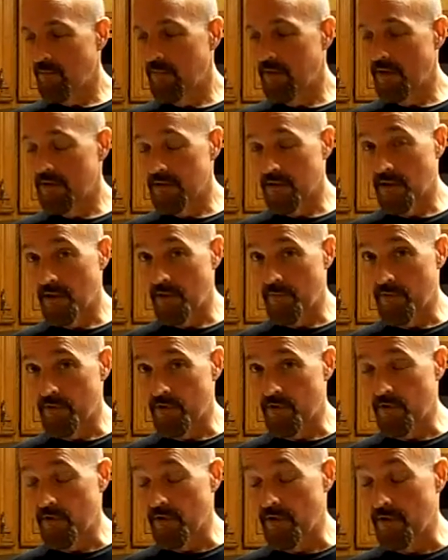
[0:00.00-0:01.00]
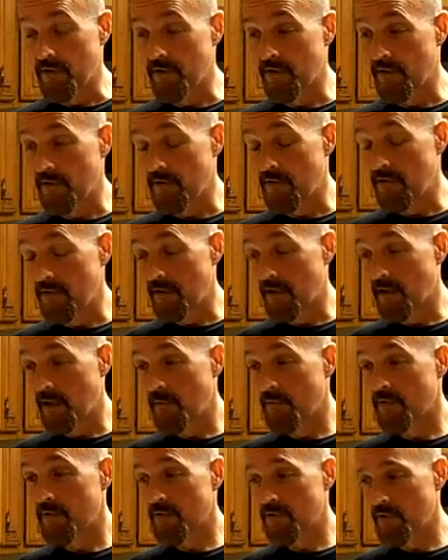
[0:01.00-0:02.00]
plus a cup of sugar. So a
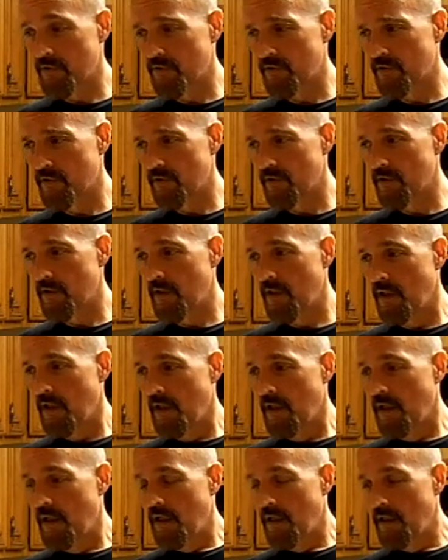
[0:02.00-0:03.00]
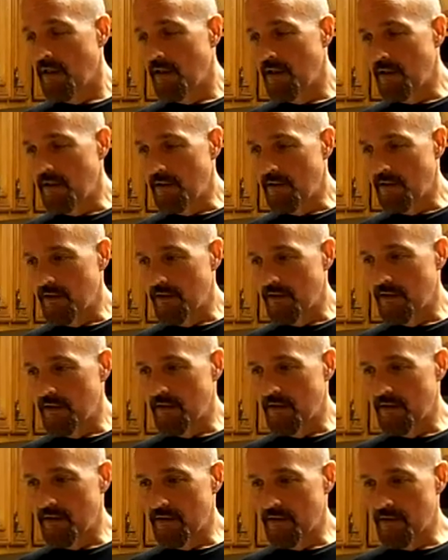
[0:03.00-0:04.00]
cup of sugar
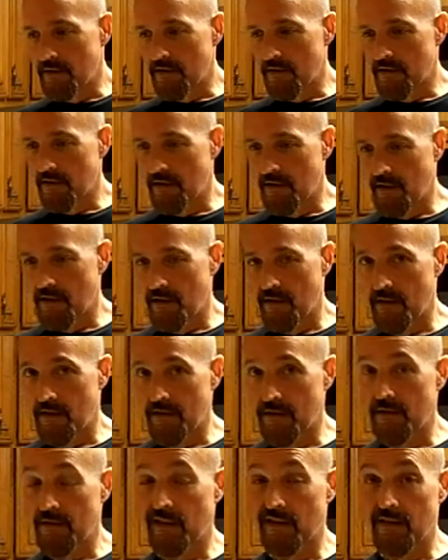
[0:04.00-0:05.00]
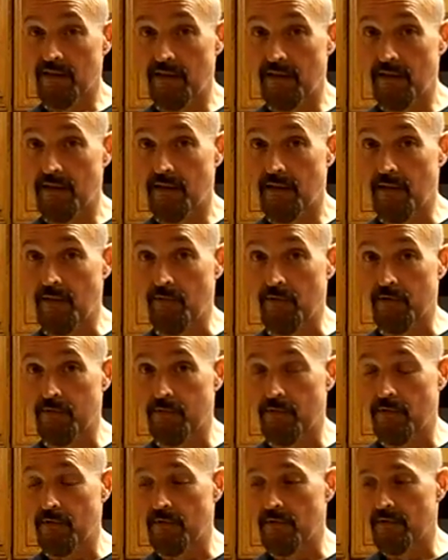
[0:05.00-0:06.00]
is 16
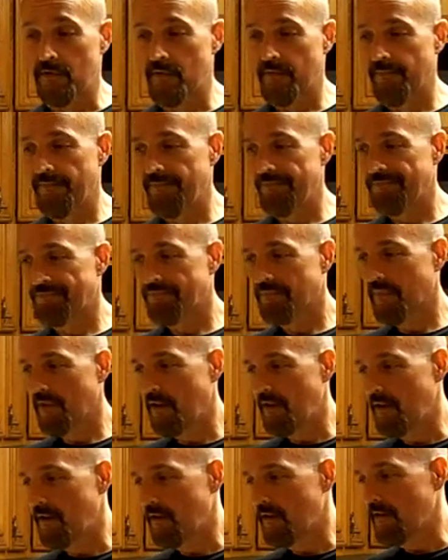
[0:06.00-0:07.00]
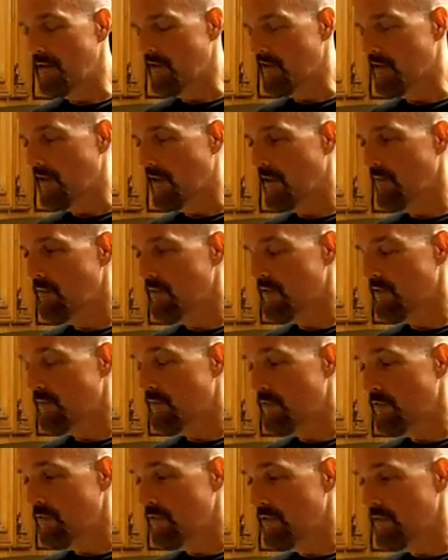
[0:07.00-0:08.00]
tablespoons. A
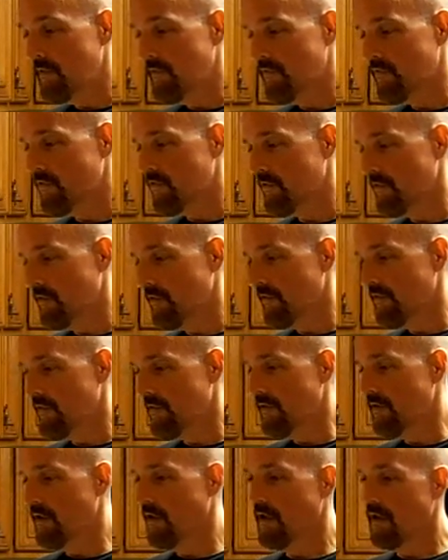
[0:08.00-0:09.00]
tablespoon of sugar